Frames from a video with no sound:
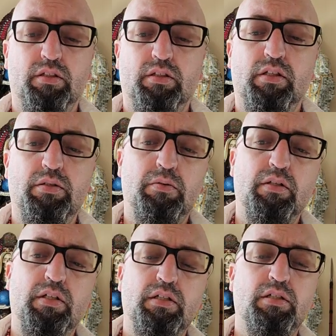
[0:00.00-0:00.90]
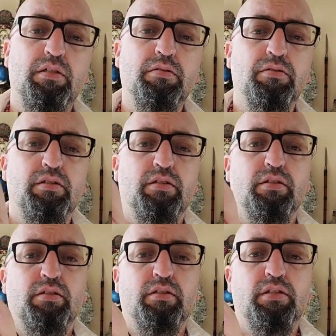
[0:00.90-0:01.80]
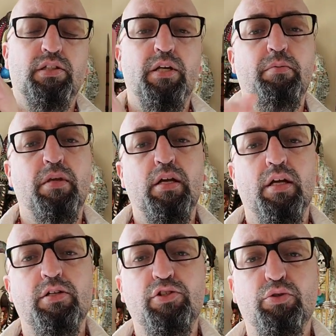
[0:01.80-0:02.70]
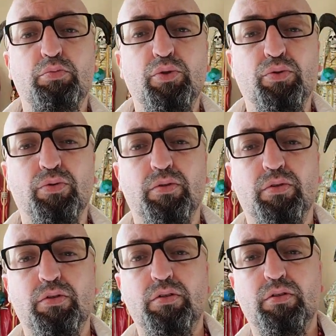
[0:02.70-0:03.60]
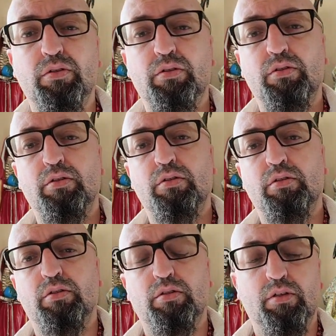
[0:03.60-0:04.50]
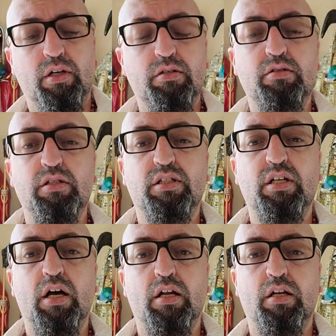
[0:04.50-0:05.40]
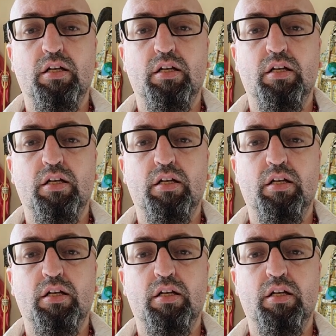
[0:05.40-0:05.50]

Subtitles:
I just use the same thing. I use the moon. I use the sun.